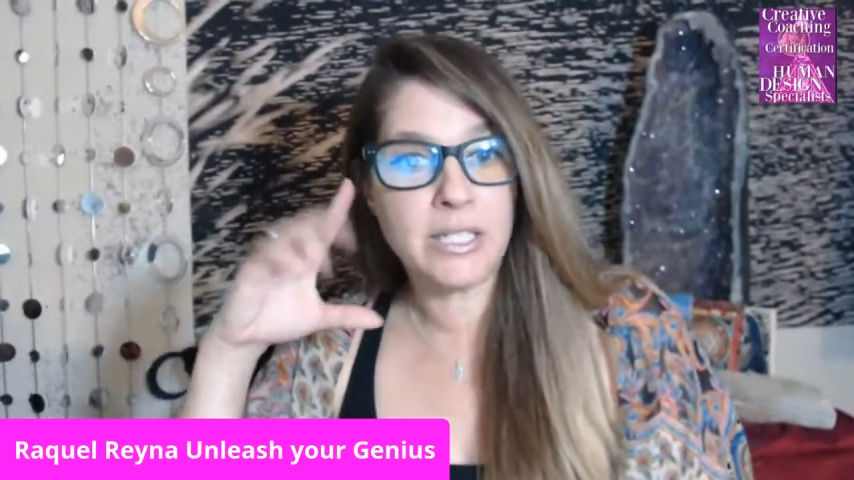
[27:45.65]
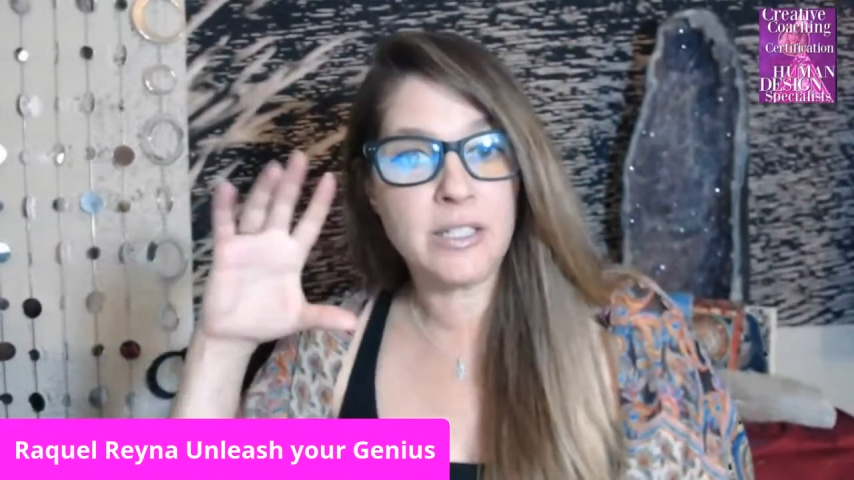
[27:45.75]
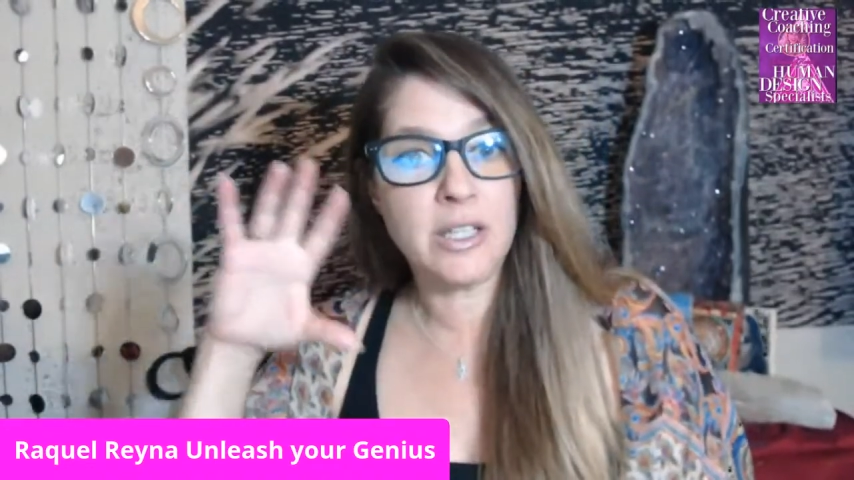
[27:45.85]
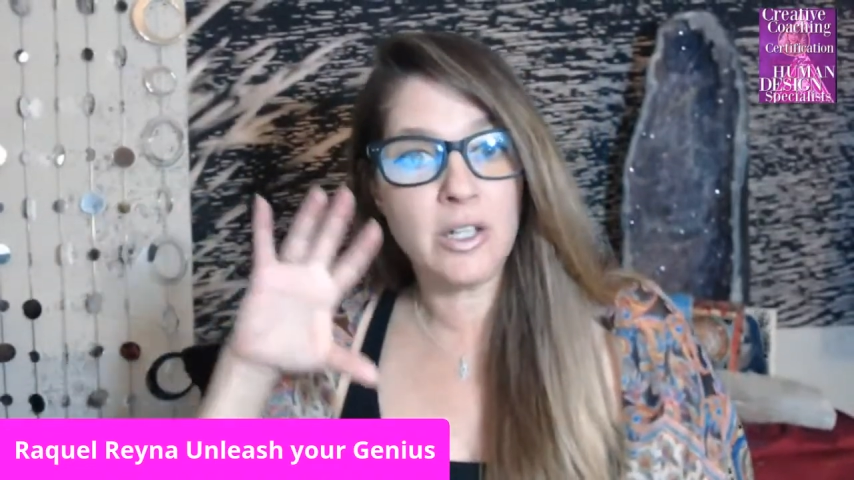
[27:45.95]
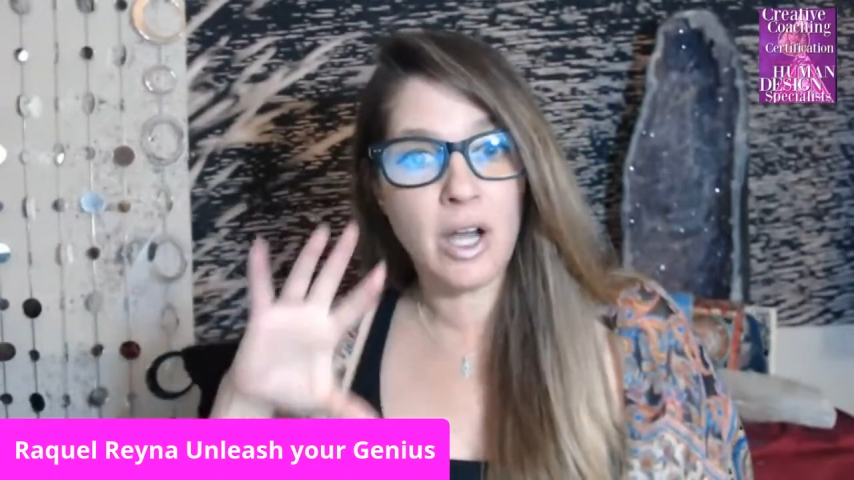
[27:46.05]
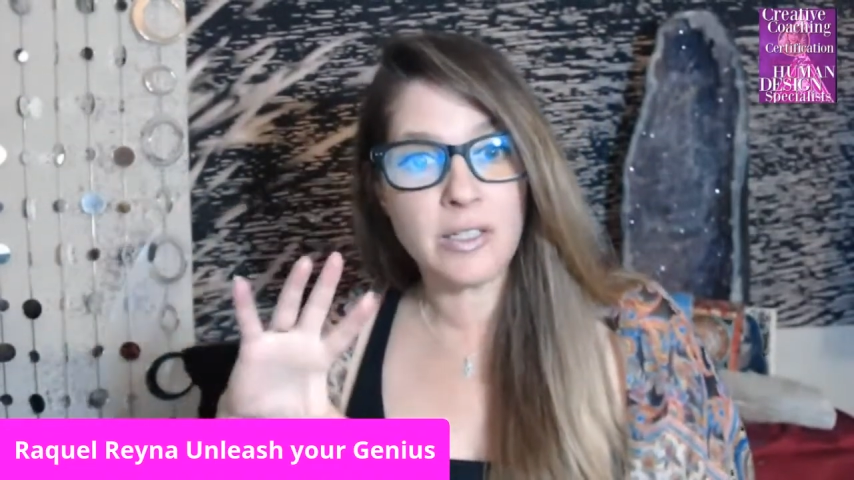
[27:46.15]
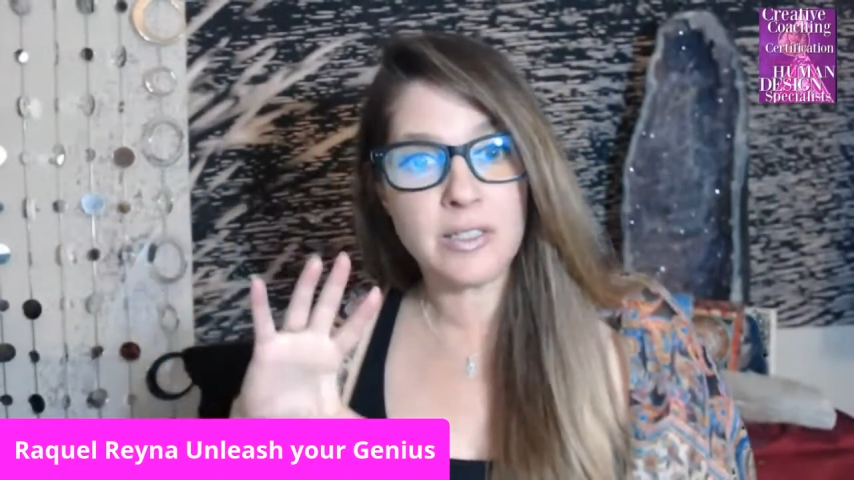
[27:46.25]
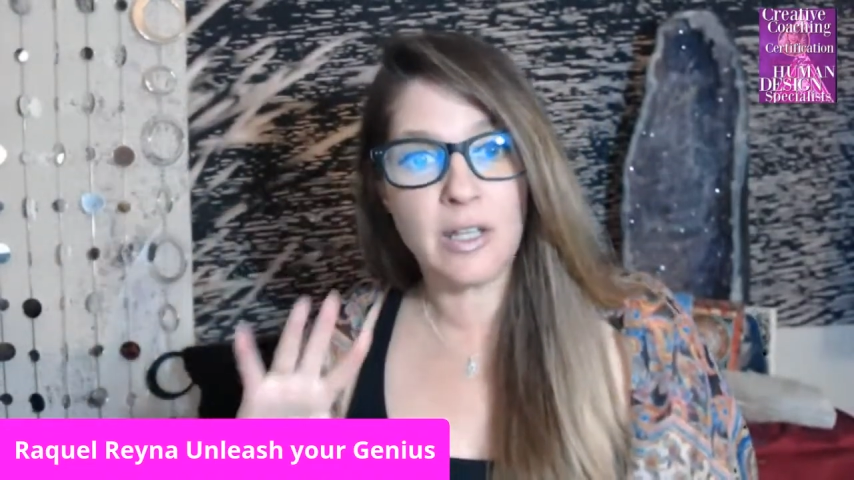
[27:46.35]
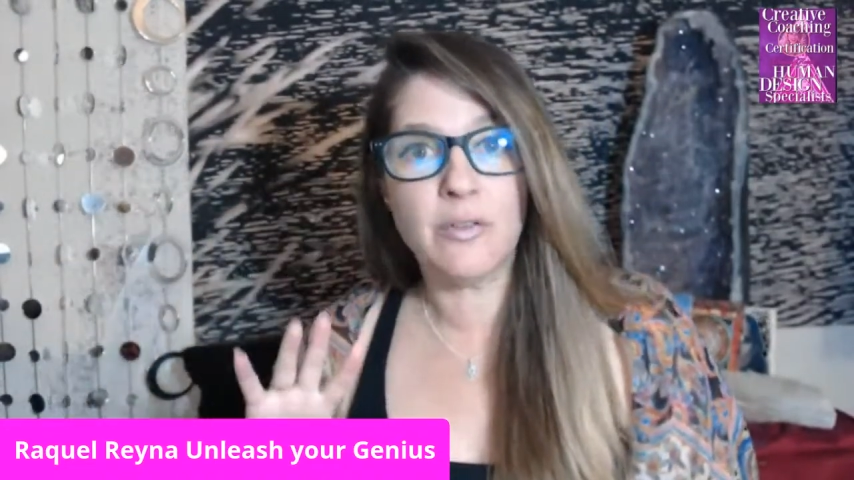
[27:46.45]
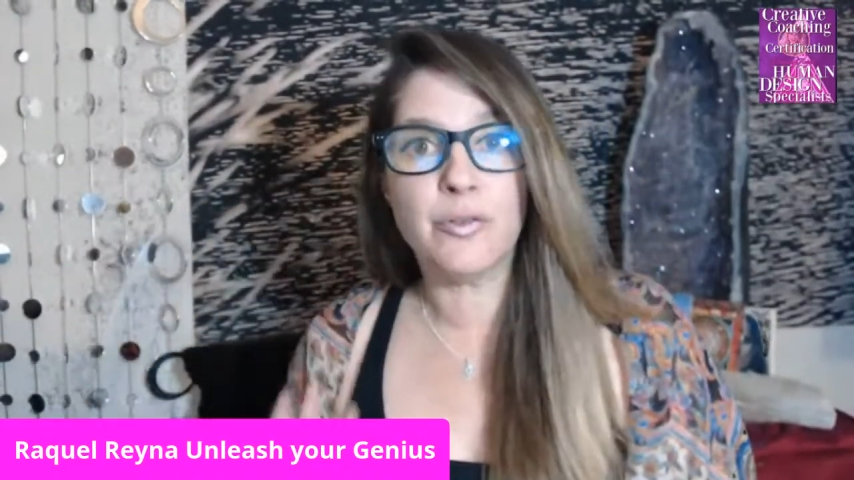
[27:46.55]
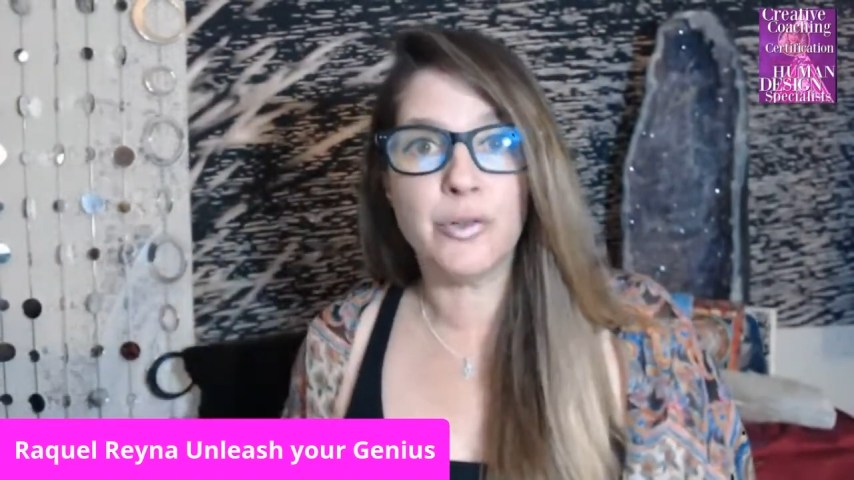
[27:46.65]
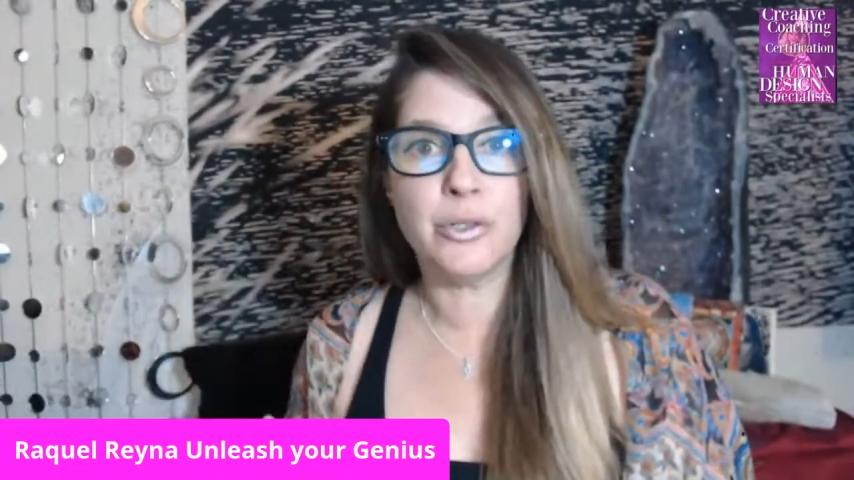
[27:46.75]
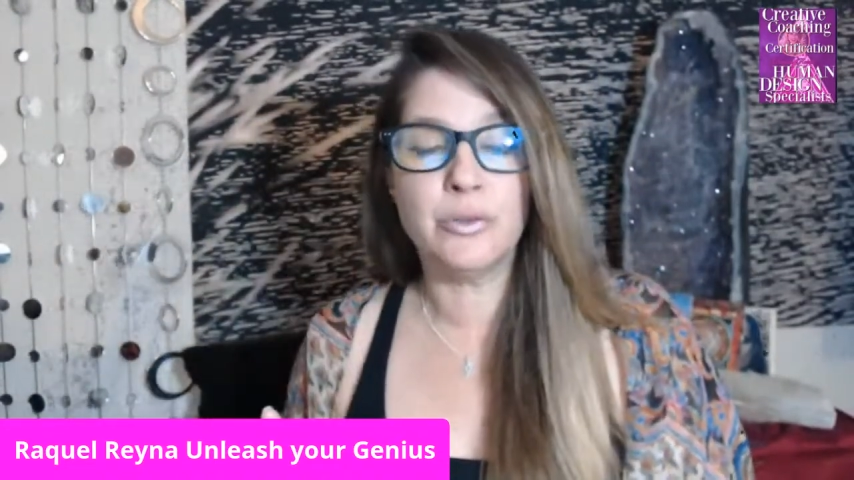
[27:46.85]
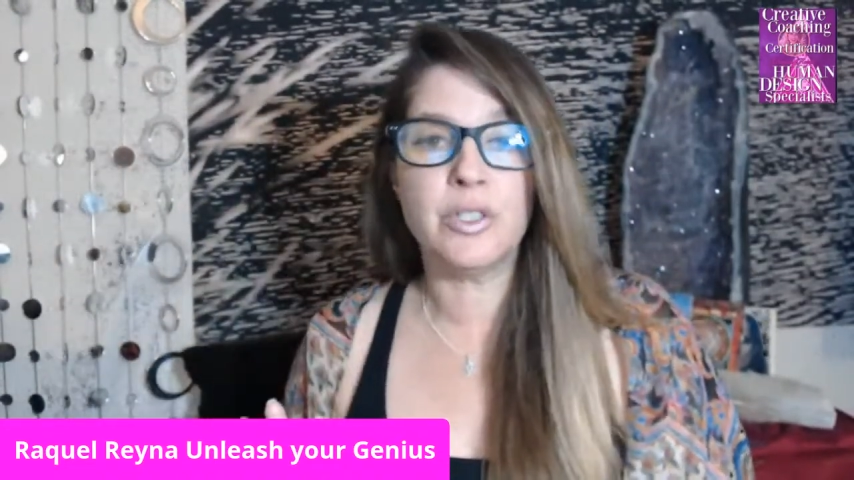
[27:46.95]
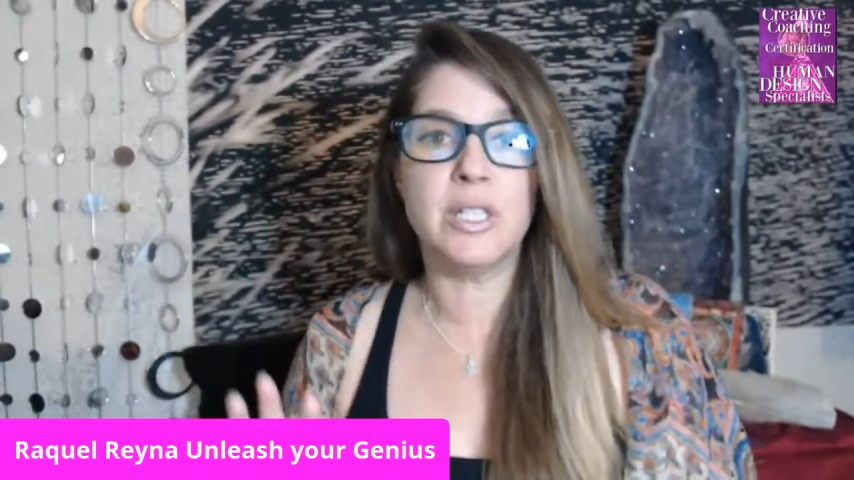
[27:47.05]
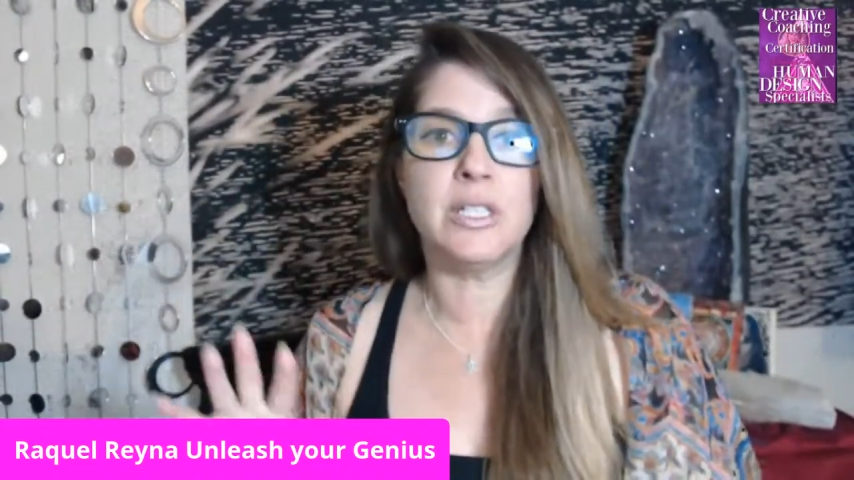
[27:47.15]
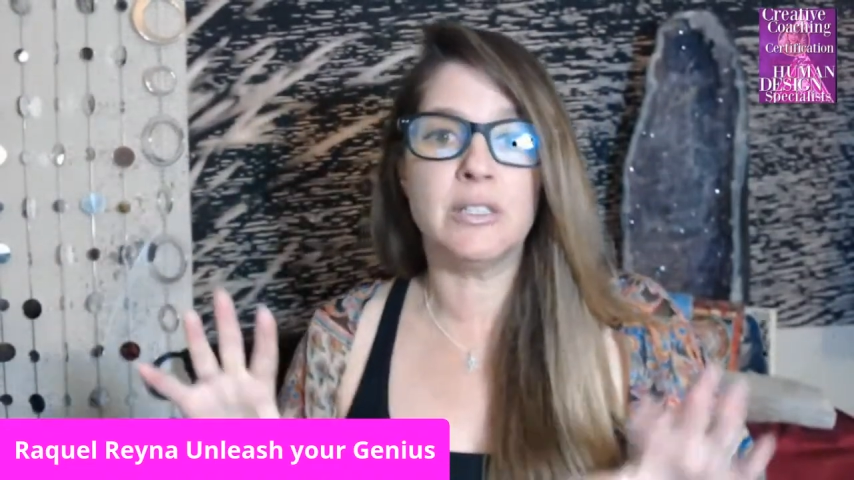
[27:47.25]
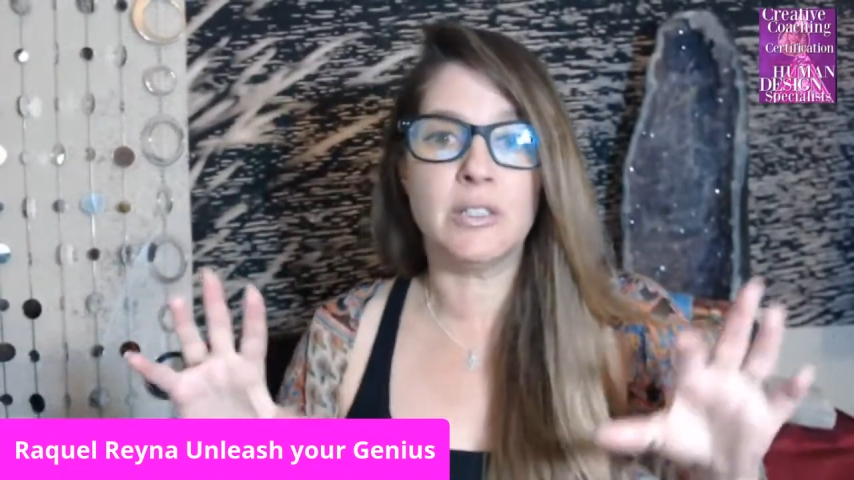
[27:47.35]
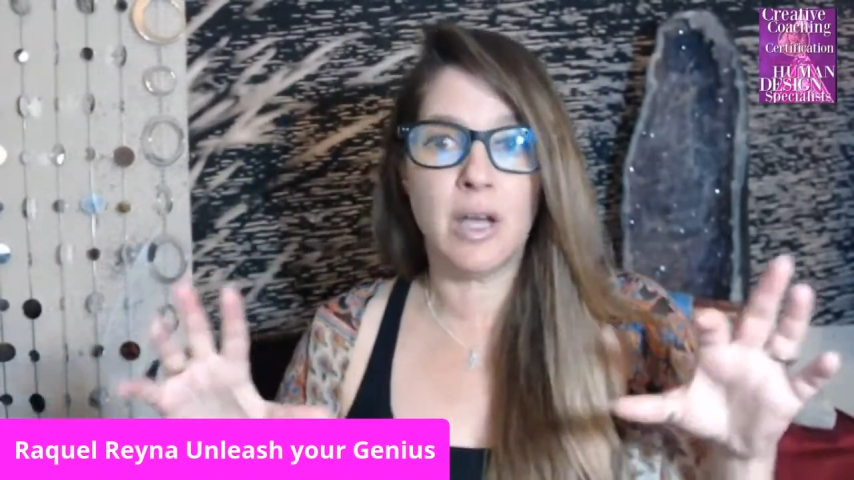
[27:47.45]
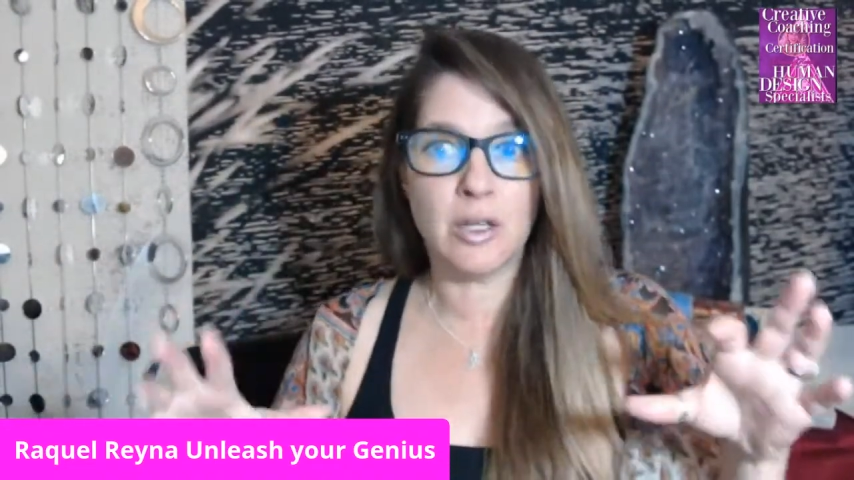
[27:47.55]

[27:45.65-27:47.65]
The not self root is